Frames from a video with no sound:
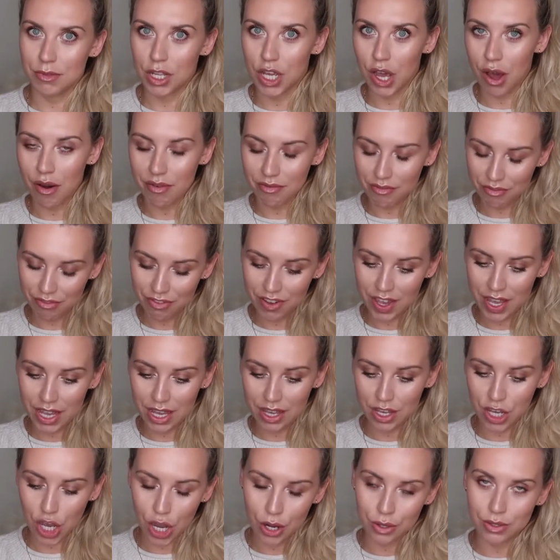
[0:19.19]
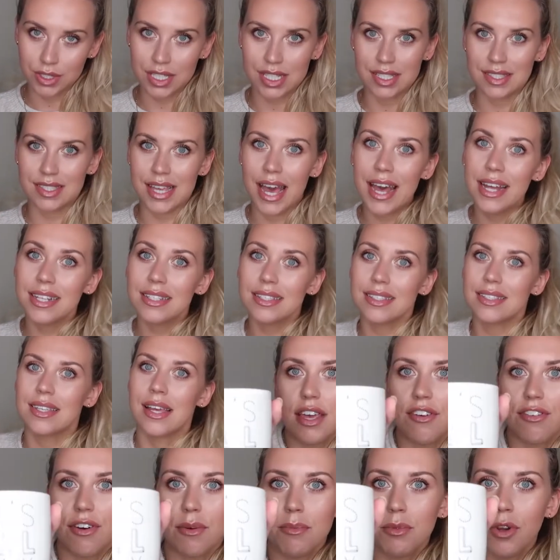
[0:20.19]
comfy cozy sets
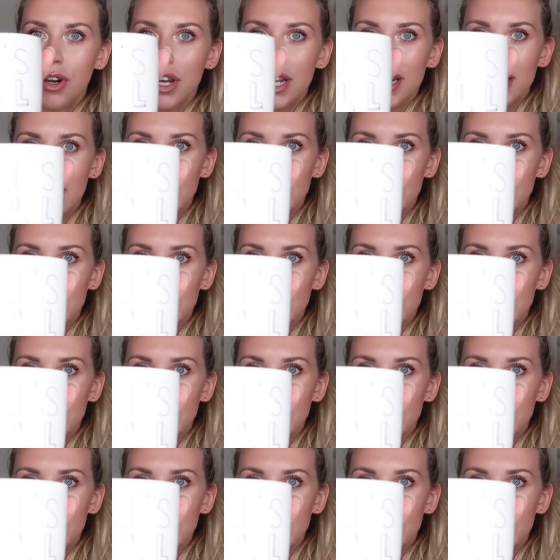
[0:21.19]
if I'm not in